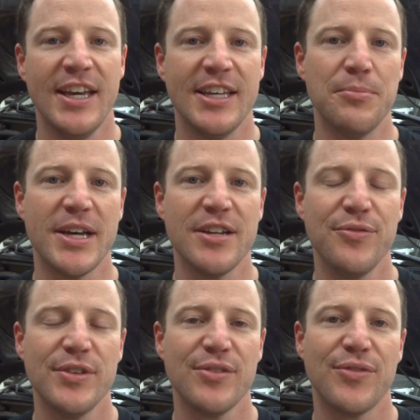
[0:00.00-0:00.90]
And the
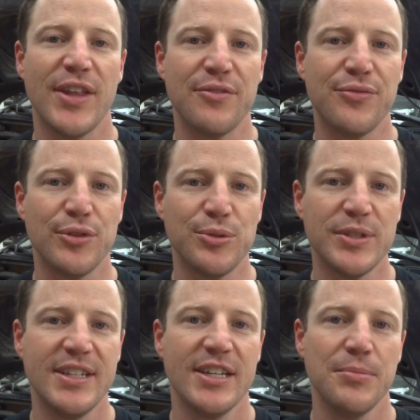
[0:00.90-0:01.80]
benefit of that
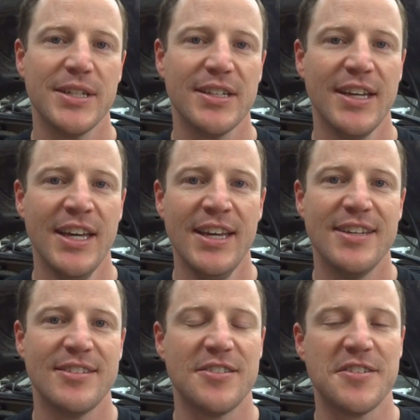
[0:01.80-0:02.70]
fluid damping
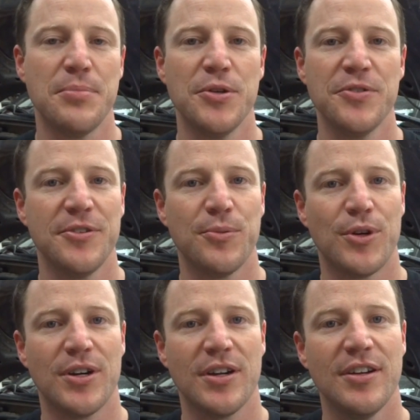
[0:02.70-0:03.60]
is it's supposed to
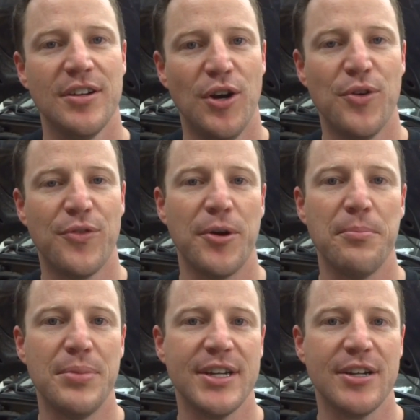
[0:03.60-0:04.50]
work over
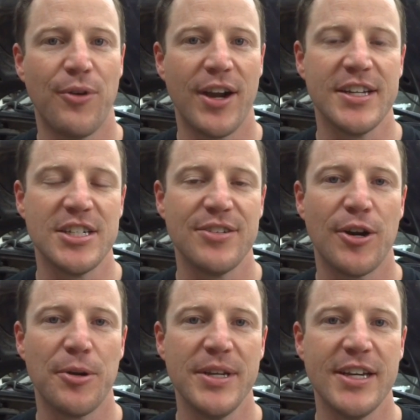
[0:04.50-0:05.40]
a big range of
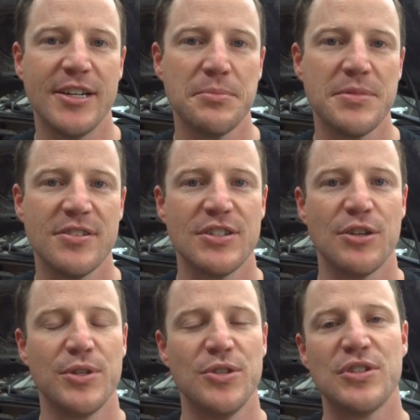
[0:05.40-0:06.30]
RPMs.
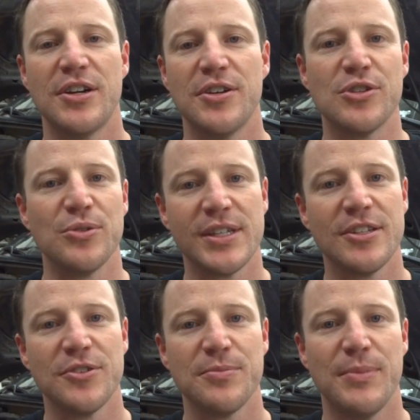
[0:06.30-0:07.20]
So when you start doing
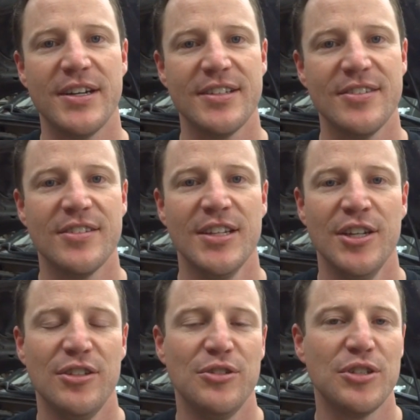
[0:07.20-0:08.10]
those mods,
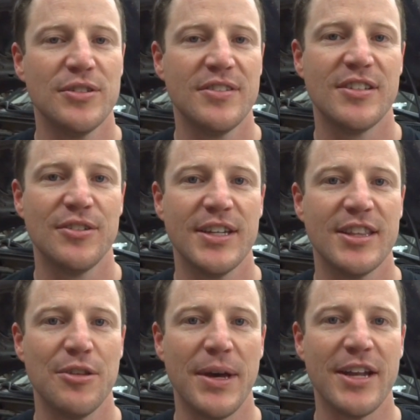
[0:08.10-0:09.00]
you should still
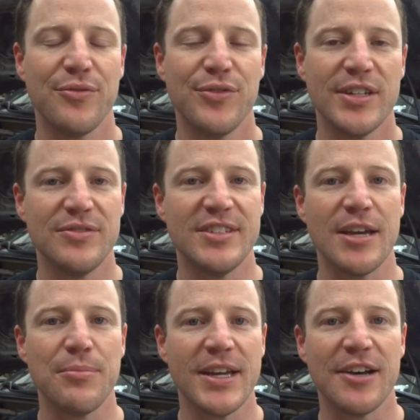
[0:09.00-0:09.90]
get the benefit of
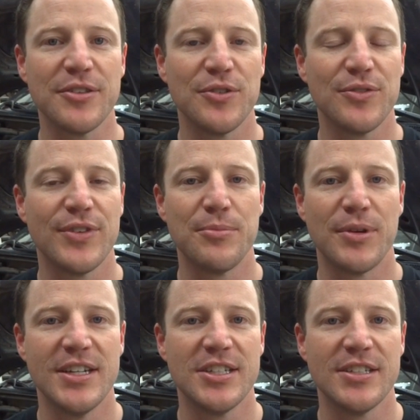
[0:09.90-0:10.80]
damping out those
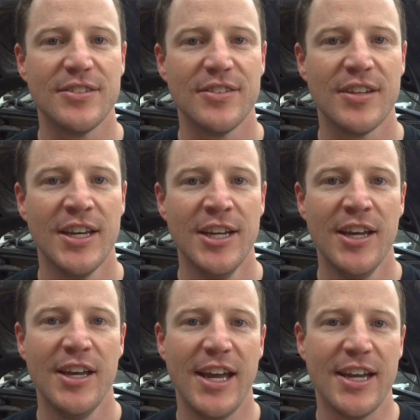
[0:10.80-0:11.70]
vibrations,
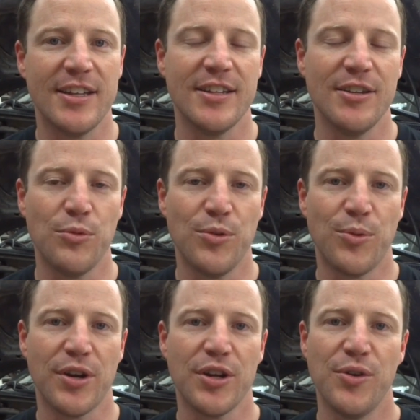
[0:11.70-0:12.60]
and it will
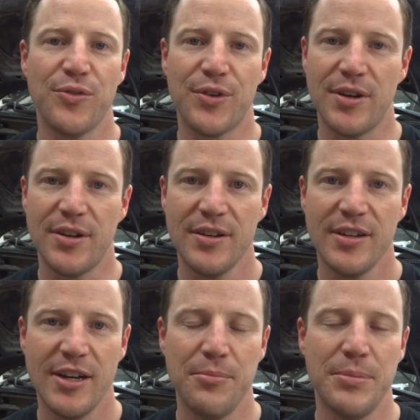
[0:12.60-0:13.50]
work
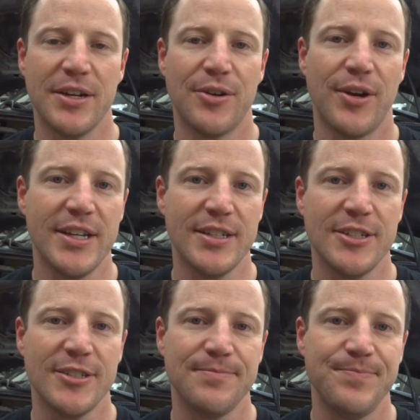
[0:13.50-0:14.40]
over a bigger
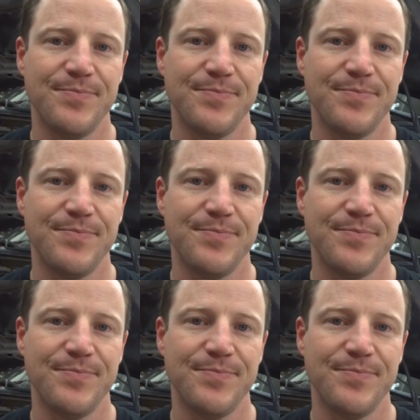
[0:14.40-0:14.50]
range.